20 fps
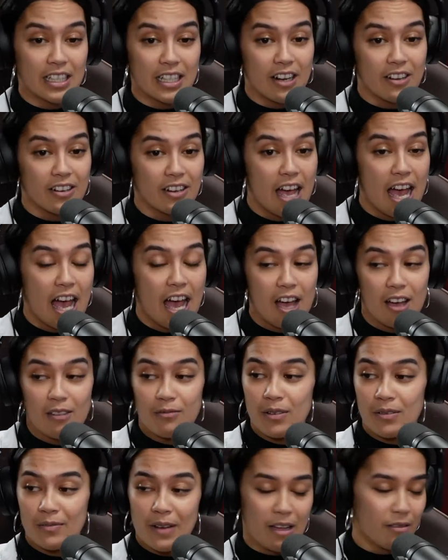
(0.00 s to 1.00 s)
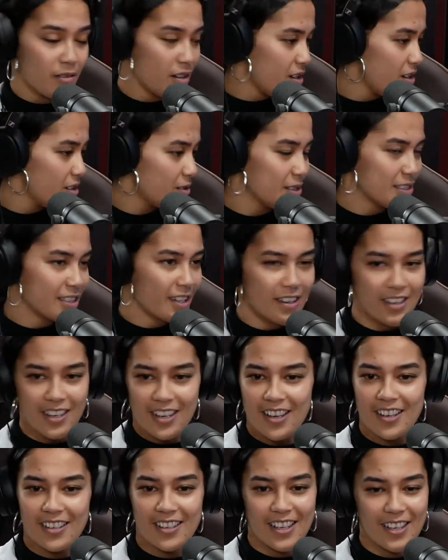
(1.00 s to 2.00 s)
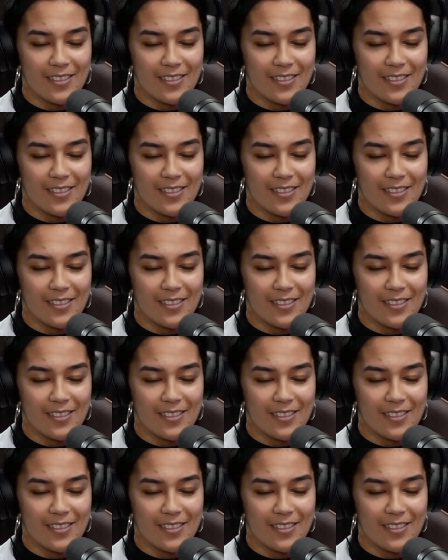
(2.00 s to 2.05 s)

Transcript: you know, like, oh, what's going on?